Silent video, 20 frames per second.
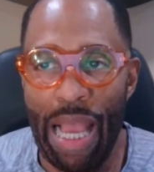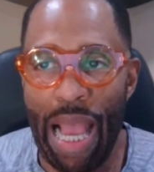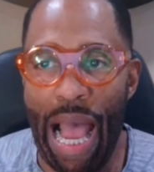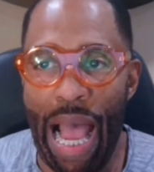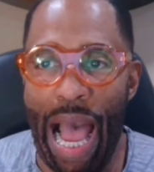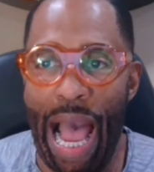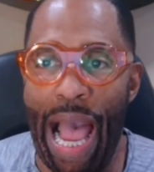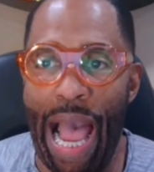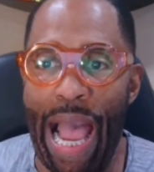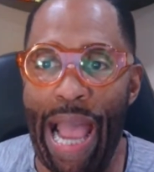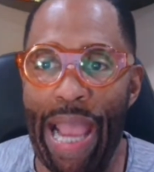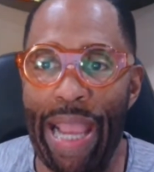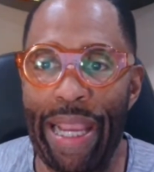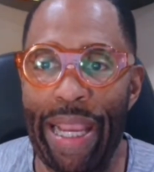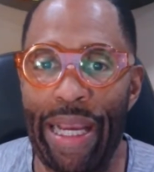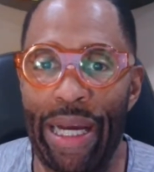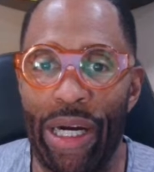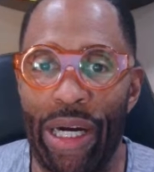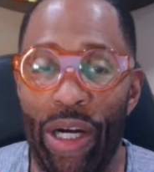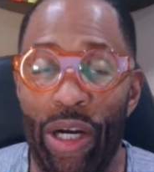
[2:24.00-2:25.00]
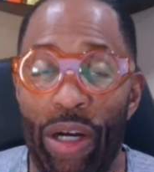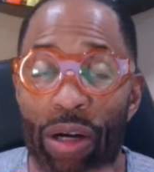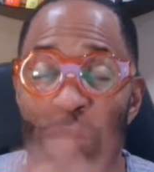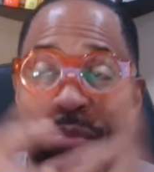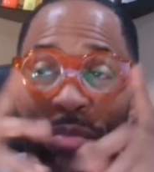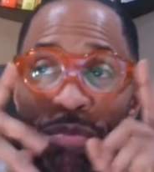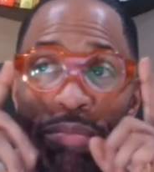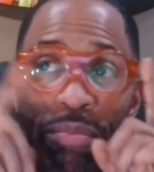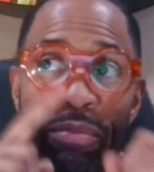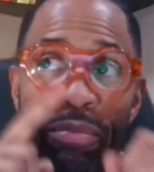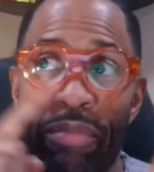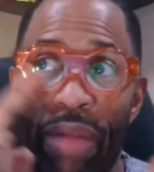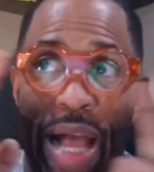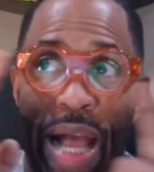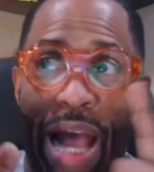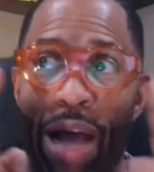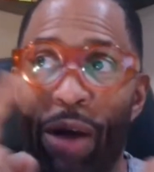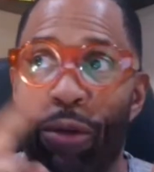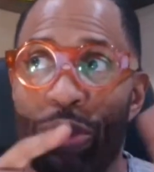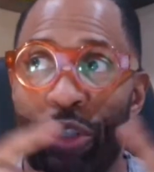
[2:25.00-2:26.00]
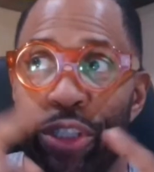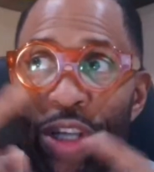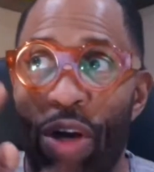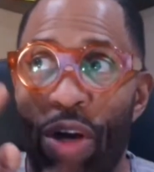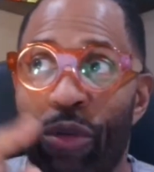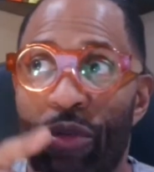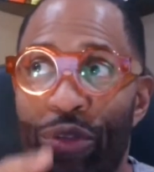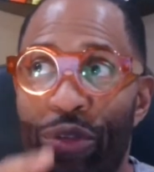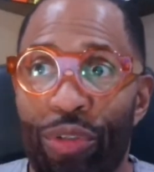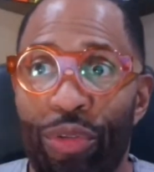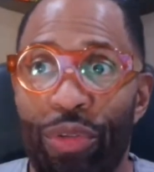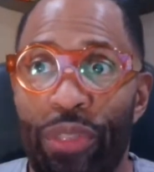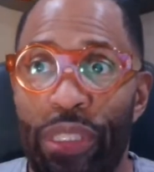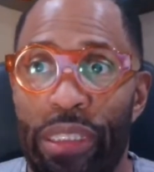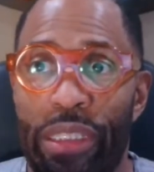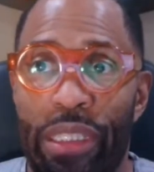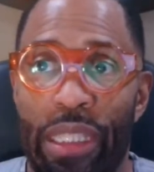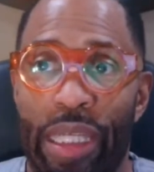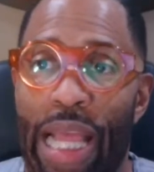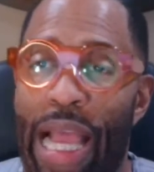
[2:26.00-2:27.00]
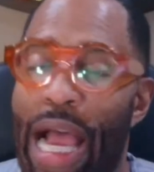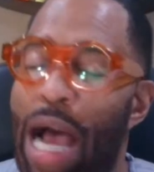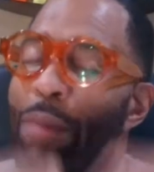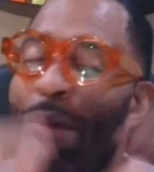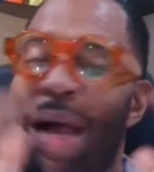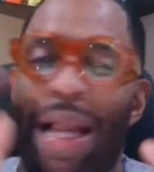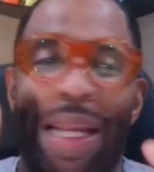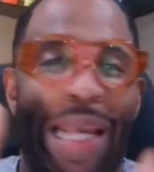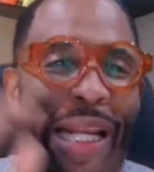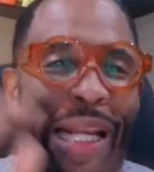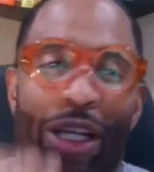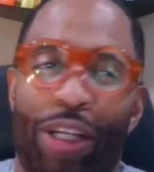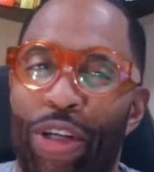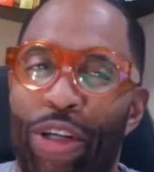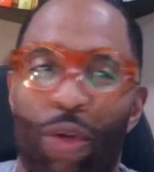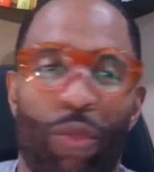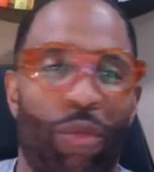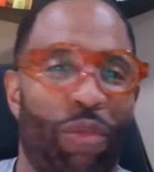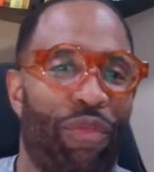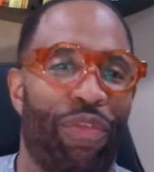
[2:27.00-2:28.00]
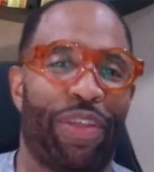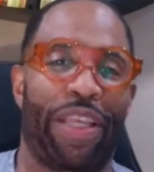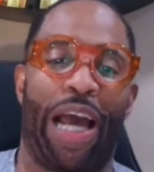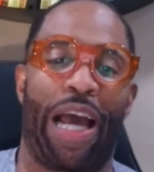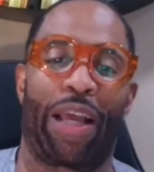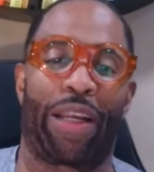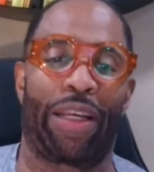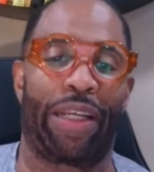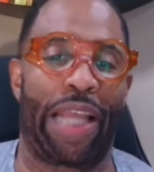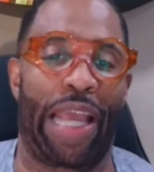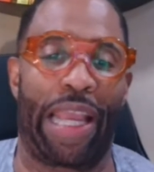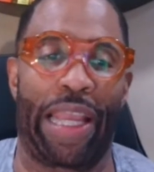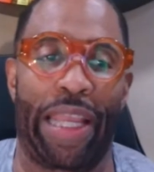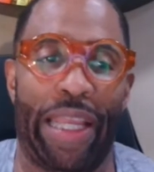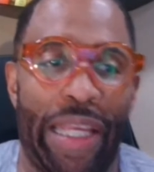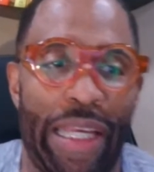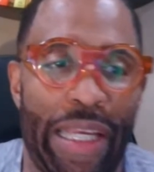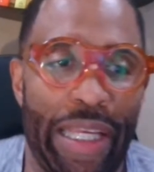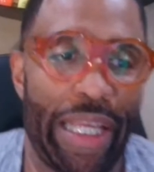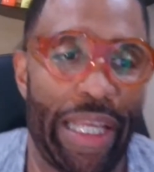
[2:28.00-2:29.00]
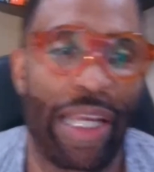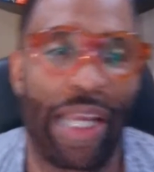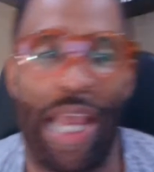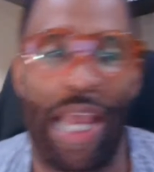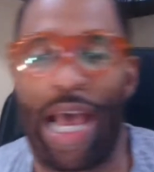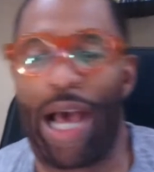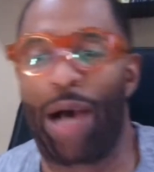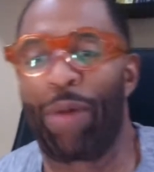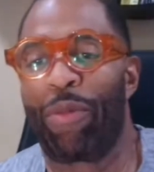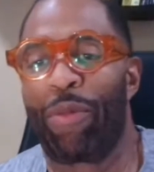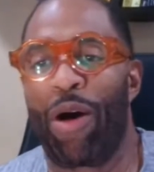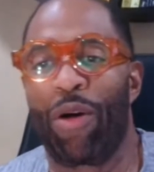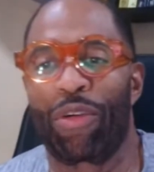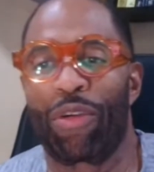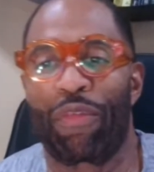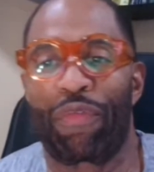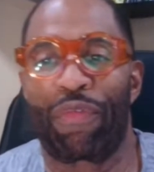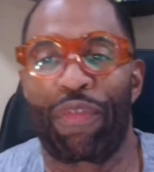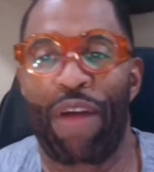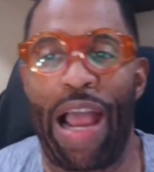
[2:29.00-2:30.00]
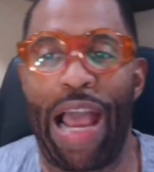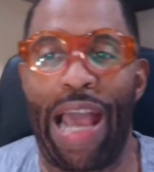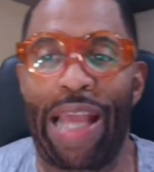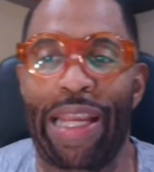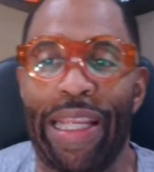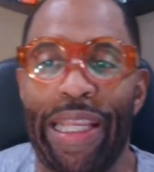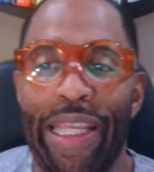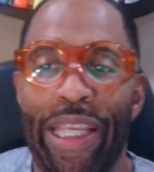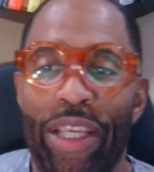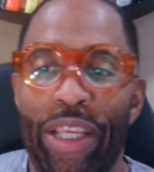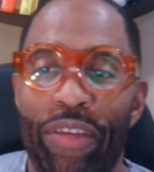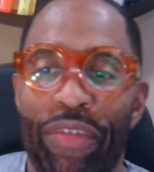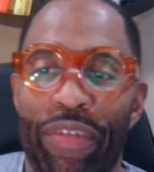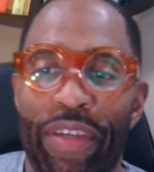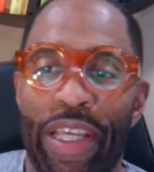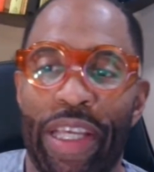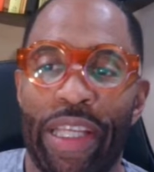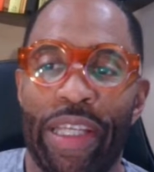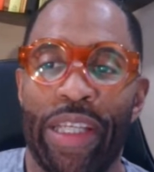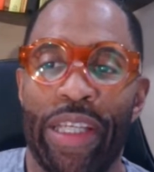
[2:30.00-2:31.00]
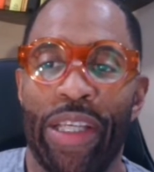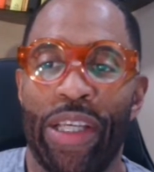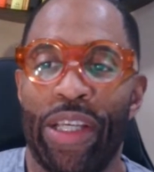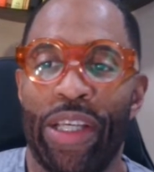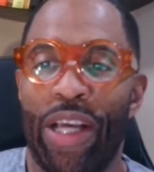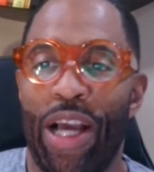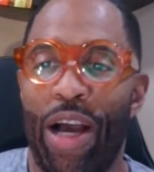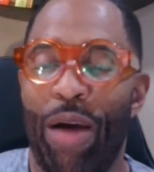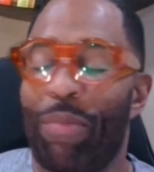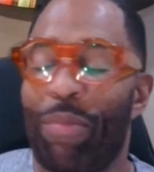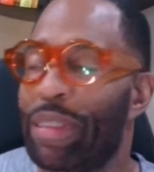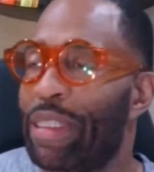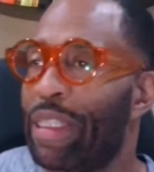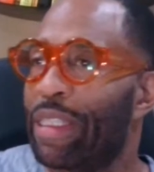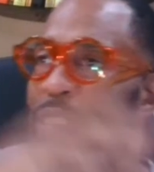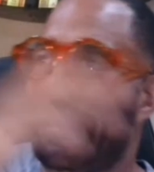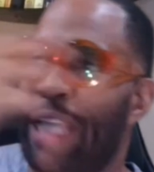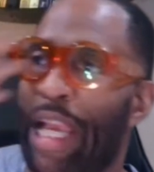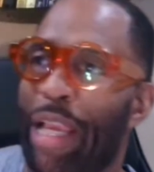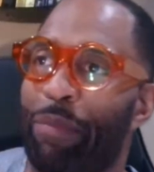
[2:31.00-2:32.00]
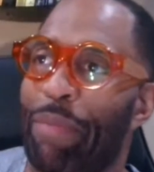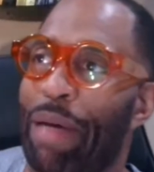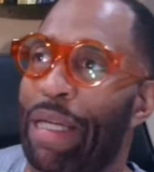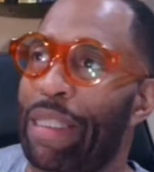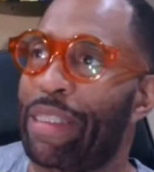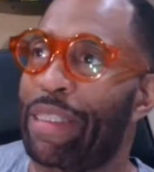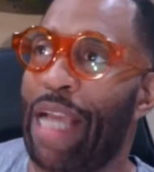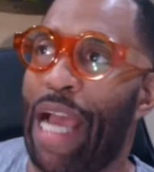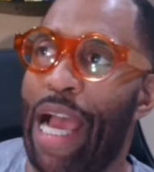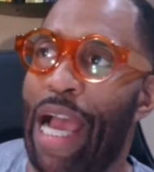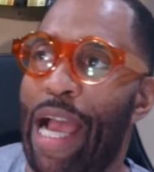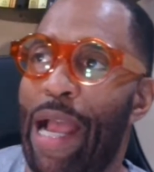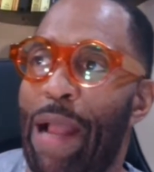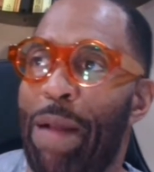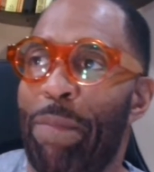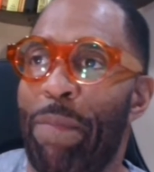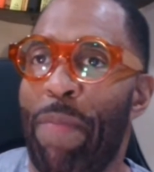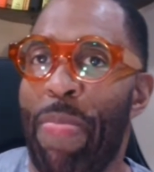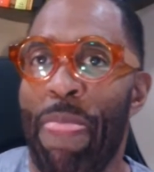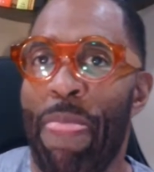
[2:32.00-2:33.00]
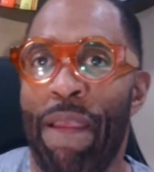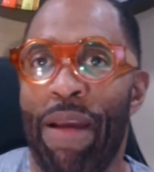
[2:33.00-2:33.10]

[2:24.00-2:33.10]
I um, I was gonna do this tonight. I, I, got a good one for y'all tonight. I'm on a Friday evening. I'm gonna just take my time.